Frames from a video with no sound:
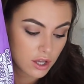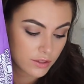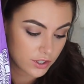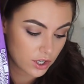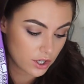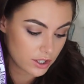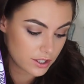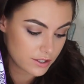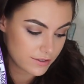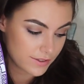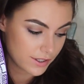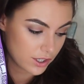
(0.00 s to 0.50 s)

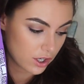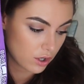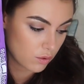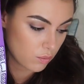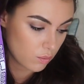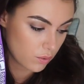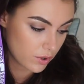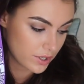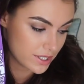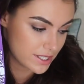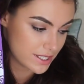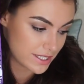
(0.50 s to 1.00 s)
The only thing I
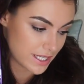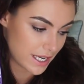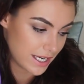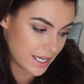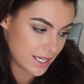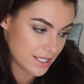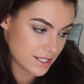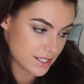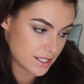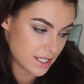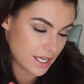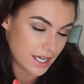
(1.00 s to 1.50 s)
would say
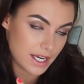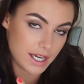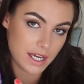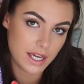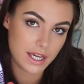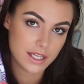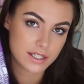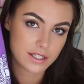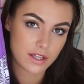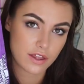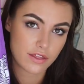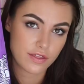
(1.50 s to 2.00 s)
is that it
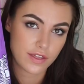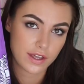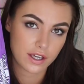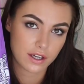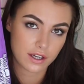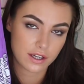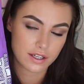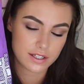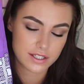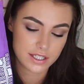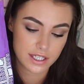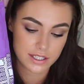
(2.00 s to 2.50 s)
is a
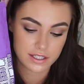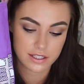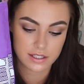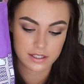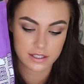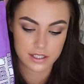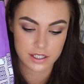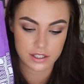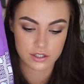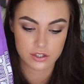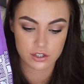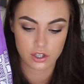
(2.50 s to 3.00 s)
thicker
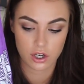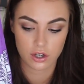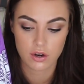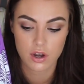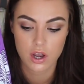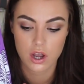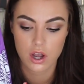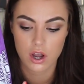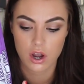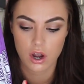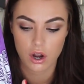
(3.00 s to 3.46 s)
consistency, so